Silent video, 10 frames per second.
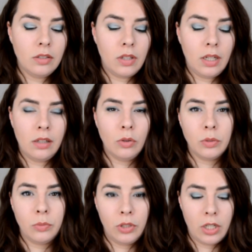so that it
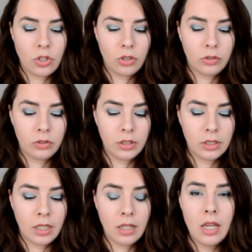looks more natural on the
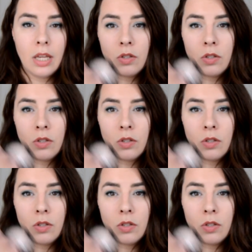skin.